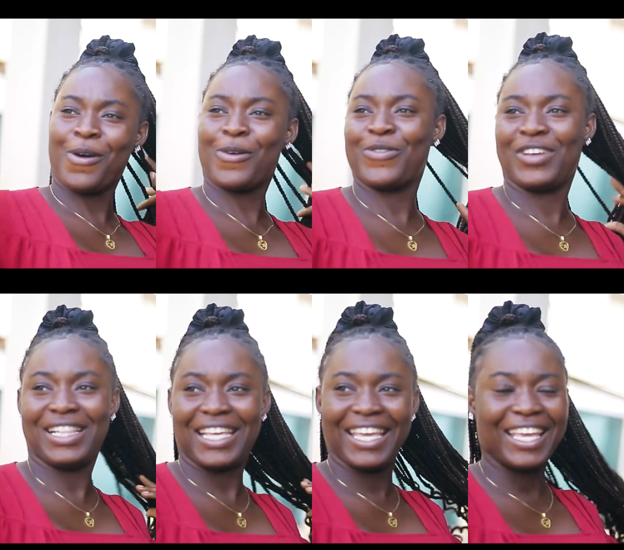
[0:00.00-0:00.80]
Oh,
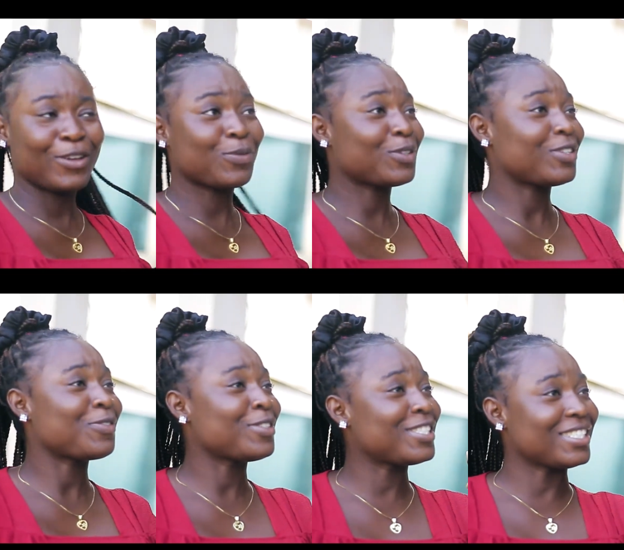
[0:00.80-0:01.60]
really? You'll be
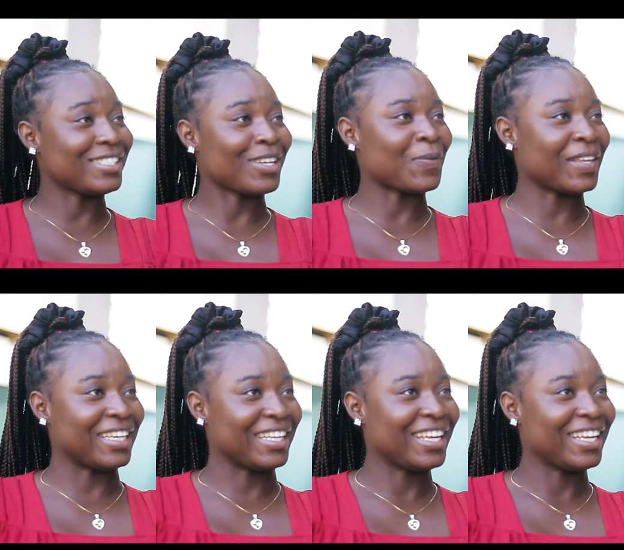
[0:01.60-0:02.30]
traveling to Germany?